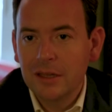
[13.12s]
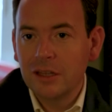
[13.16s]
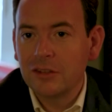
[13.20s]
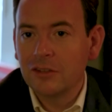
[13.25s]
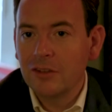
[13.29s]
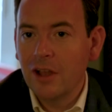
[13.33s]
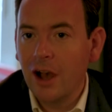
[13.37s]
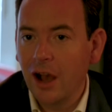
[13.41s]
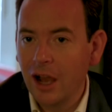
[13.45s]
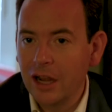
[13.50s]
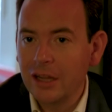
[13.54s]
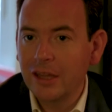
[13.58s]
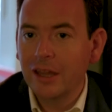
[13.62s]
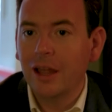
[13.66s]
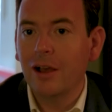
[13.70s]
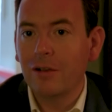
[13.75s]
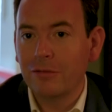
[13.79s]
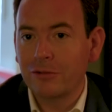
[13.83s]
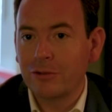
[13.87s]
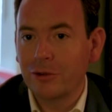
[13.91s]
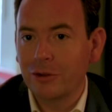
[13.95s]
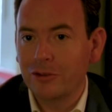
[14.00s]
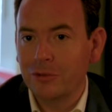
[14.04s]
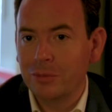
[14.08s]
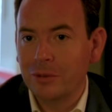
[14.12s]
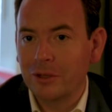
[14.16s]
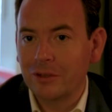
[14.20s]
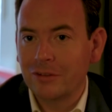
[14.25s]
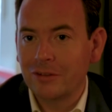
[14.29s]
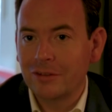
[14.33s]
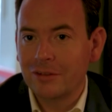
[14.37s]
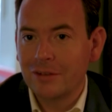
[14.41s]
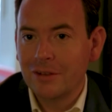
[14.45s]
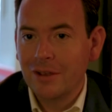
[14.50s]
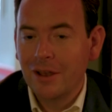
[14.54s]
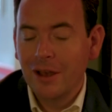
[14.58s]
Listen, I love
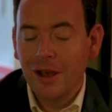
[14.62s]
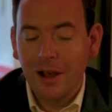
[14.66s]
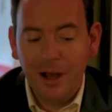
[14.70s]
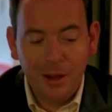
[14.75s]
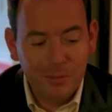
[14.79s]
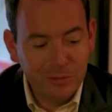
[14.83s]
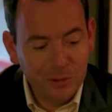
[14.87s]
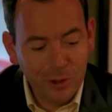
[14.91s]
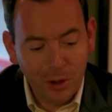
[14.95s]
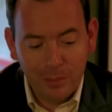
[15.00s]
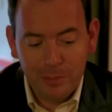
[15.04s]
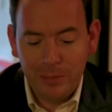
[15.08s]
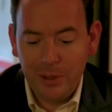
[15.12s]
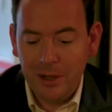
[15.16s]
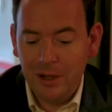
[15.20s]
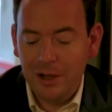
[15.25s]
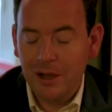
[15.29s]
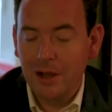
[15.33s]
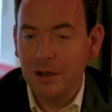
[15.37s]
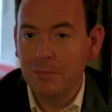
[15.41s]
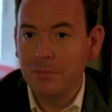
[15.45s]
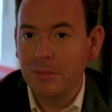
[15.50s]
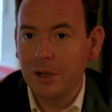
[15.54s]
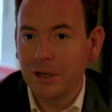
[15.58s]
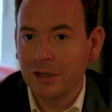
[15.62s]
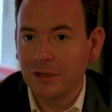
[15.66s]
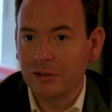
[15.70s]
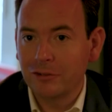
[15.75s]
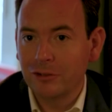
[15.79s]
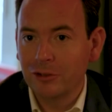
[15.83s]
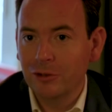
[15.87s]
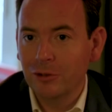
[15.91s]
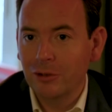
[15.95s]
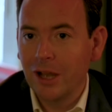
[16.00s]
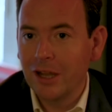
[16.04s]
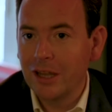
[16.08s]
Christmas. I'm not bar humbug
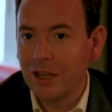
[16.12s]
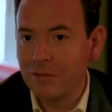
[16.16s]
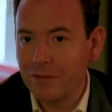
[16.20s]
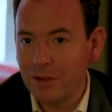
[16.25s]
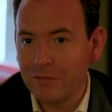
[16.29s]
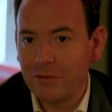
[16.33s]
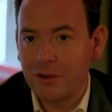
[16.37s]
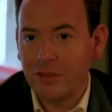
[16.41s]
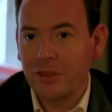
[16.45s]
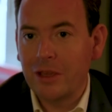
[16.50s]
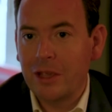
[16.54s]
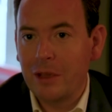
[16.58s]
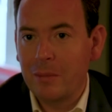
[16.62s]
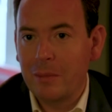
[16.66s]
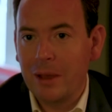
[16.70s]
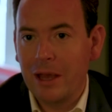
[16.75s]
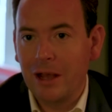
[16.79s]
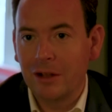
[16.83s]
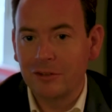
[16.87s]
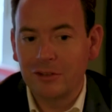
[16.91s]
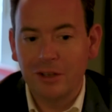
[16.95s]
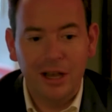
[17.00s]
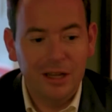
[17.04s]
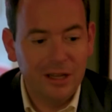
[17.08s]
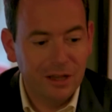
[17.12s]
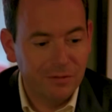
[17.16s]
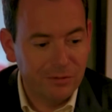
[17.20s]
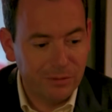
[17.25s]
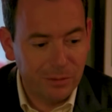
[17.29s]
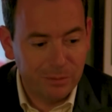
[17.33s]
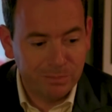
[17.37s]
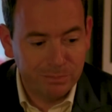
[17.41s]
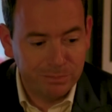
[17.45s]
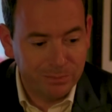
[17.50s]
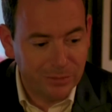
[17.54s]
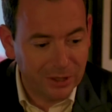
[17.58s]
at all. I love everything about it. I
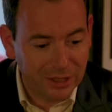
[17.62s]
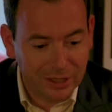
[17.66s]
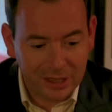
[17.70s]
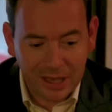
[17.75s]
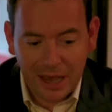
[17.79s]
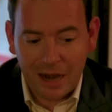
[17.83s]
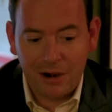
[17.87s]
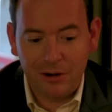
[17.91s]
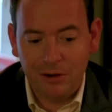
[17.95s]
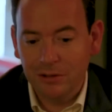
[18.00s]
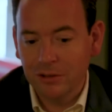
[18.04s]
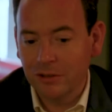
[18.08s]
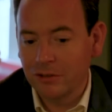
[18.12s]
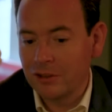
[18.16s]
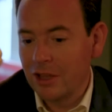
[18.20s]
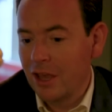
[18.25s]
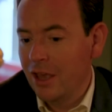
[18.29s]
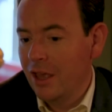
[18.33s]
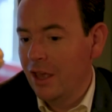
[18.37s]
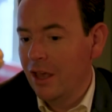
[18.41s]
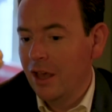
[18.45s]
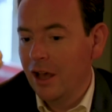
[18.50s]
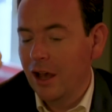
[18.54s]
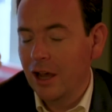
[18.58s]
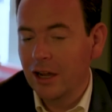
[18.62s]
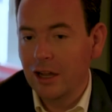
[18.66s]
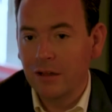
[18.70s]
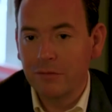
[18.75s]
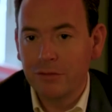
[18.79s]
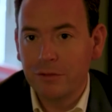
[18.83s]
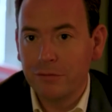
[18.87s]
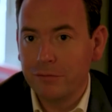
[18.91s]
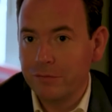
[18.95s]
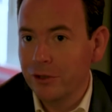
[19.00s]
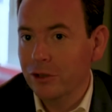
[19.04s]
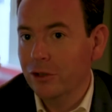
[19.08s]
love the carols, I
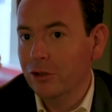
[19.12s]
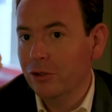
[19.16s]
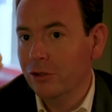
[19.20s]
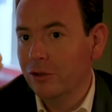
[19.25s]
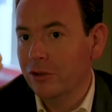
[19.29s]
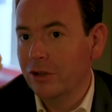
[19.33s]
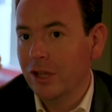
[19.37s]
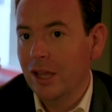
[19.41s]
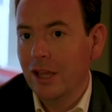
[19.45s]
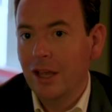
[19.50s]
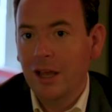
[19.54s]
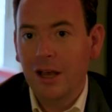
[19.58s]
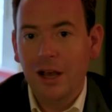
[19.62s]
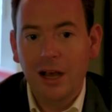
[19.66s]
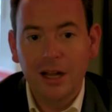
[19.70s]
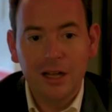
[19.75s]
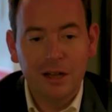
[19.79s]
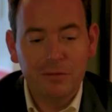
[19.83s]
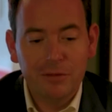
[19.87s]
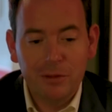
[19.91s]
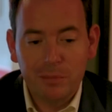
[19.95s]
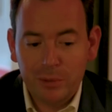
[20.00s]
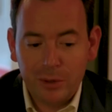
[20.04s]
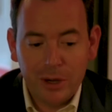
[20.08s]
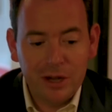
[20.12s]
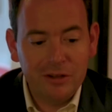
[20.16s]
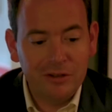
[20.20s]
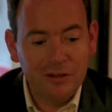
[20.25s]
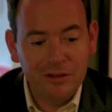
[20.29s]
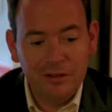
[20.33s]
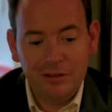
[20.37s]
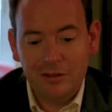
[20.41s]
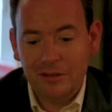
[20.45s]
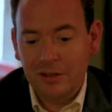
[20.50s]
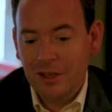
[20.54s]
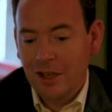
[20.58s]
love the food, I love the
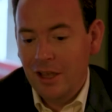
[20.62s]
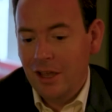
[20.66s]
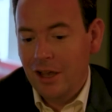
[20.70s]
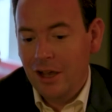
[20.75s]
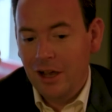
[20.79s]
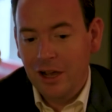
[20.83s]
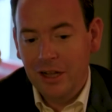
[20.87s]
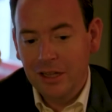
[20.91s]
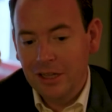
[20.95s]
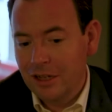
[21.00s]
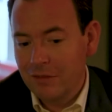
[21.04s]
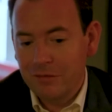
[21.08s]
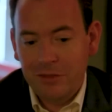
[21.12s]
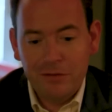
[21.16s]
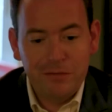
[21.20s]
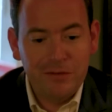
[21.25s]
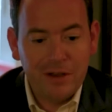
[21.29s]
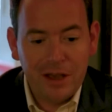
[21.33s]
presents, I love the